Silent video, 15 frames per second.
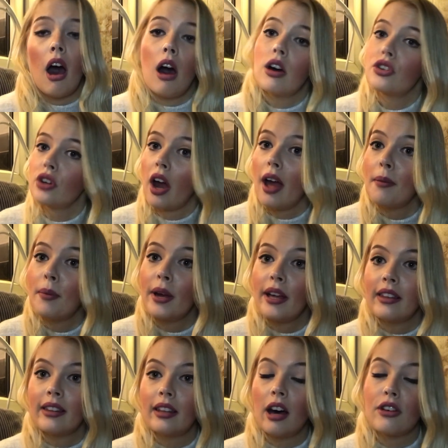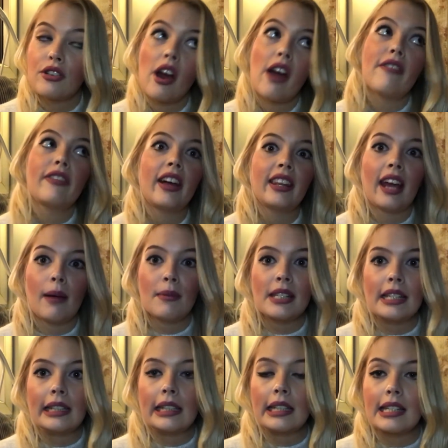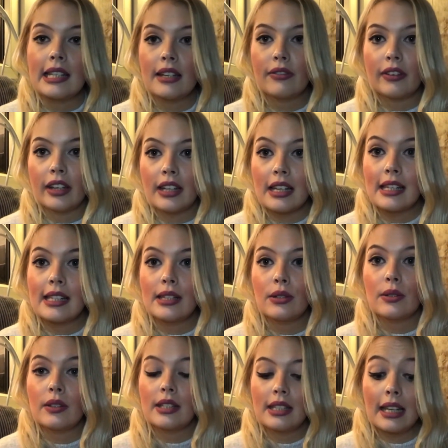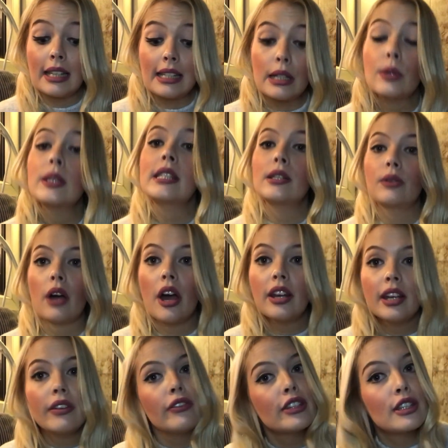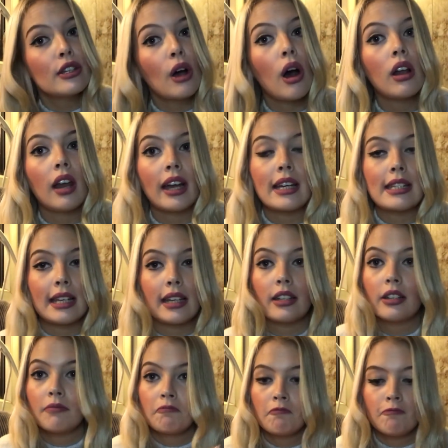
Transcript: I'll try and find the Amazon link to see if that deal is still going. If it's not, like I said,